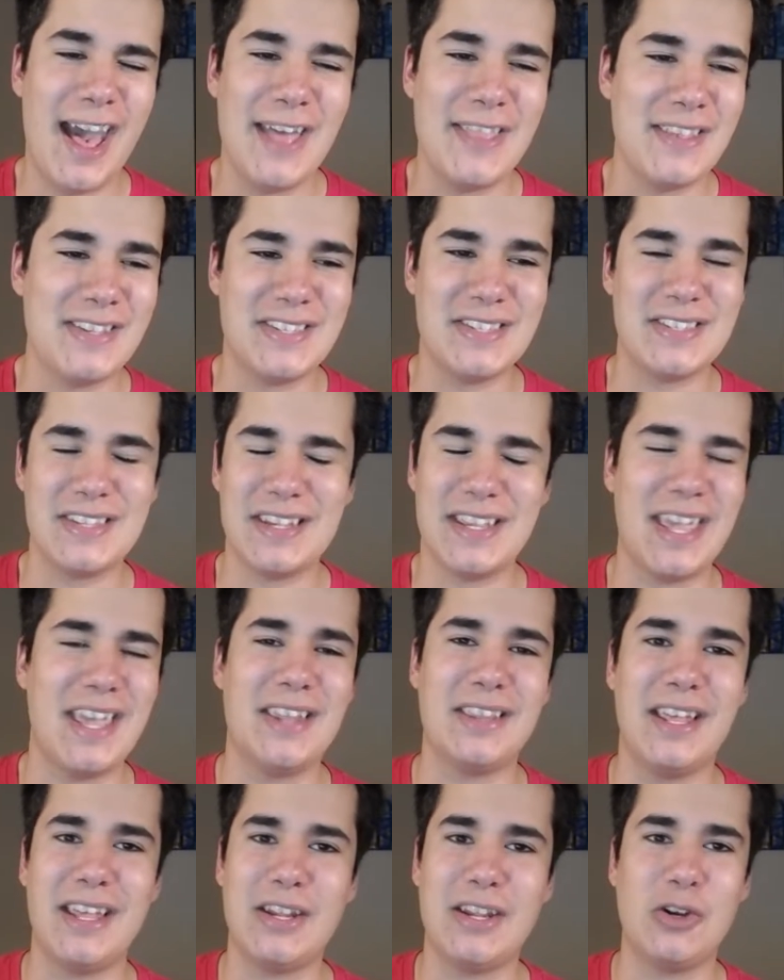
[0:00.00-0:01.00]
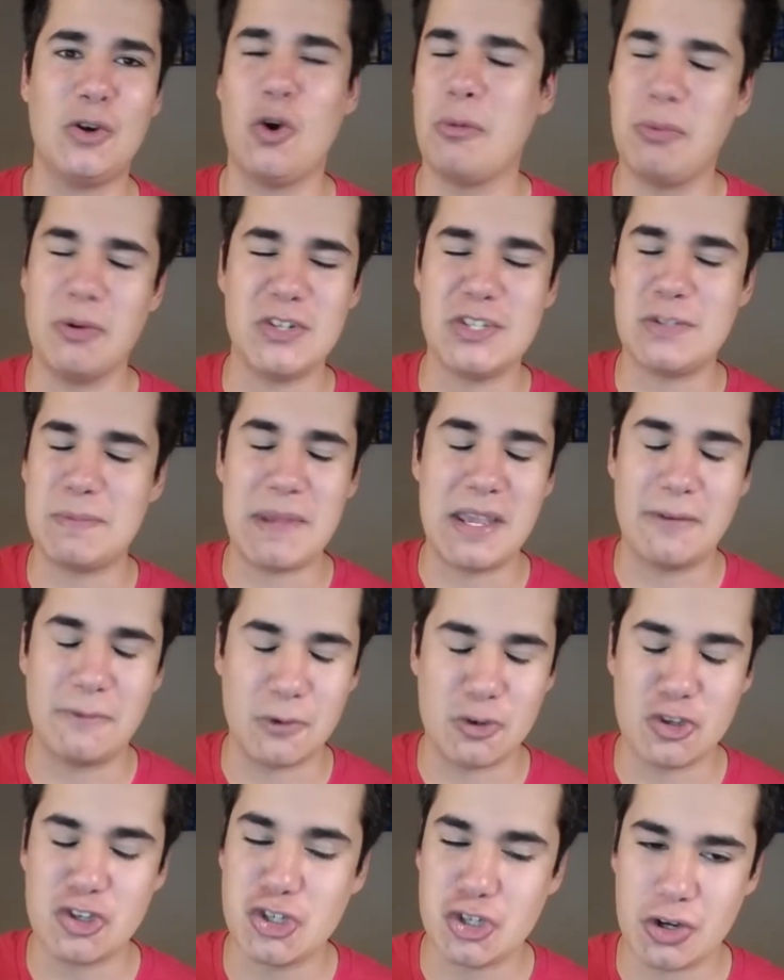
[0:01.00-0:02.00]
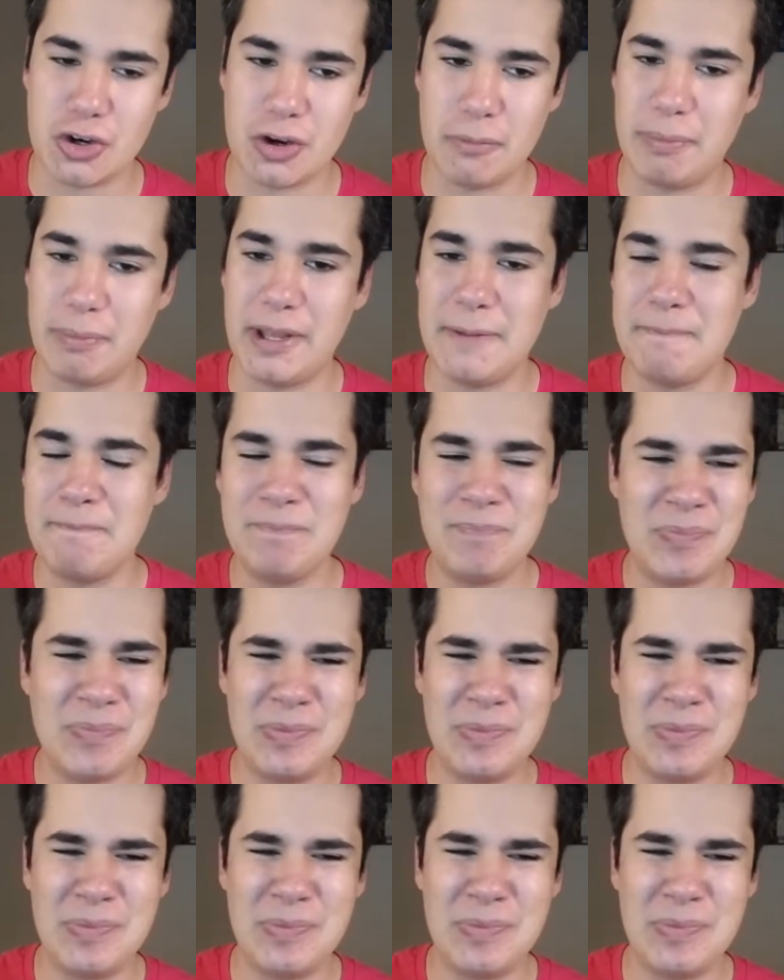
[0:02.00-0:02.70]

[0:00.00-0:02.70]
This is, again, like corporate speak for sure, but